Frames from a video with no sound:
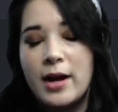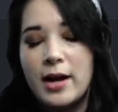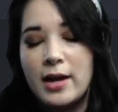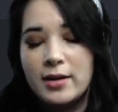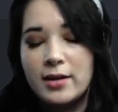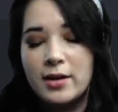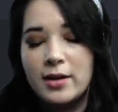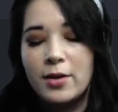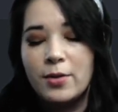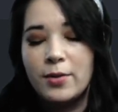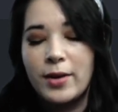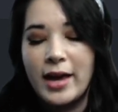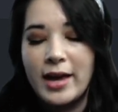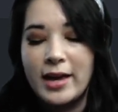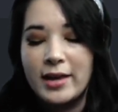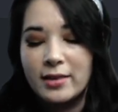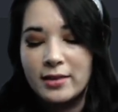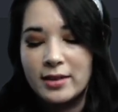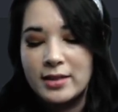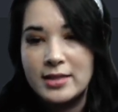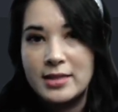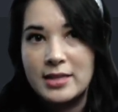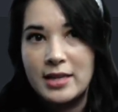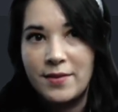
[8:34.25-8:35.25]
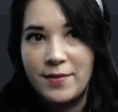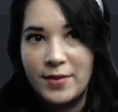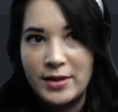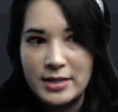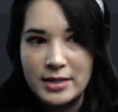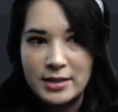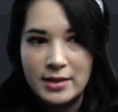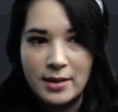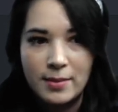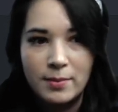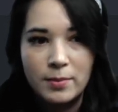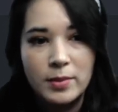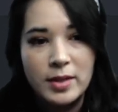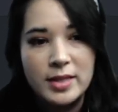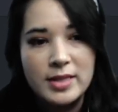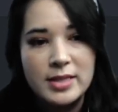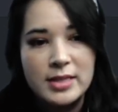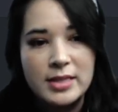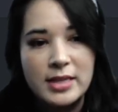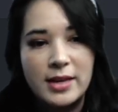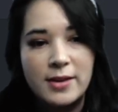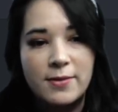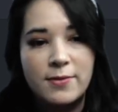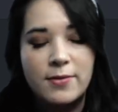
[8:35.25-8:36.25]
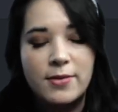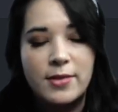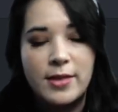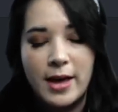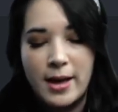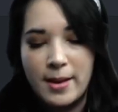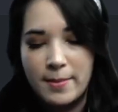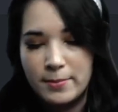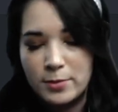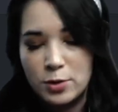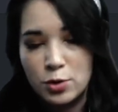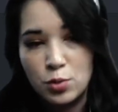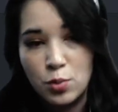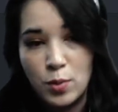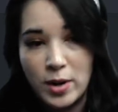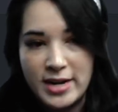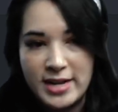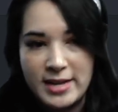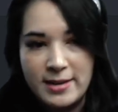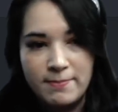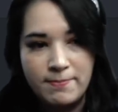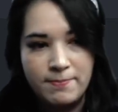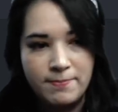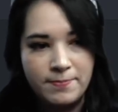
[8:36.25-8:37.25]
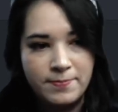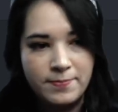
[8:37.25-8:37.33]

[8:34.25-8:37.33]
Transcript: and okay, let's give it to them. Let's give them 20.